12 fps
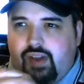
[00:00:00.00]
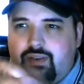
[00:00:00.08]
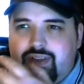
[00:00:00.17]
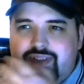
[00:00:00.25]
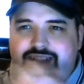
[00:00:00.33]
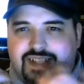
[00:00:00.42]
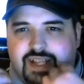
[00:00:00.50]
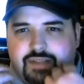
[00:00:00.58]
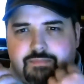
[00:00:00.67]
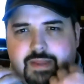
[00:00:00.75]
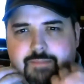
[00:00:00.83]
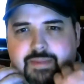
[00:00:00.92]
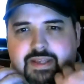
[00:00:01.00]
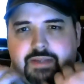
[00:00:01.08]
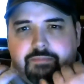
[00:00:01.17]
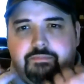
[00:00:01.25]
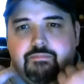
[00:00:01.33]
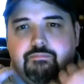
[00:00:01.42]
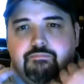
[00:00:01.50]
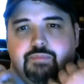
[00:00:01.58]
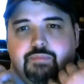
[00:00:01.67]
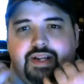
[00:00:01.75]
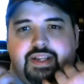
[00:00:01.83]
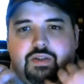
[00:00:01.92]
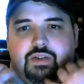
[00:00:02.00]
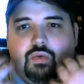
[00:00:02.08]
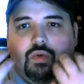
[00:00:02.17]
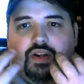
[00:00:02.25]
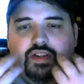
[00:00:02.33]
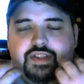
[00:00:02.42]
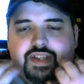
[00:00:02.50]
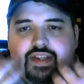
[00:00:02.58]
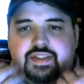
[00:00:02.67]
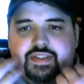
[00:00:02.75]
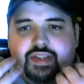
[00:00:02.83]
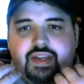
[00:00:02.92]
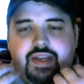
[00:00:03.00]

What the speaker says: it's got that big bready corn taste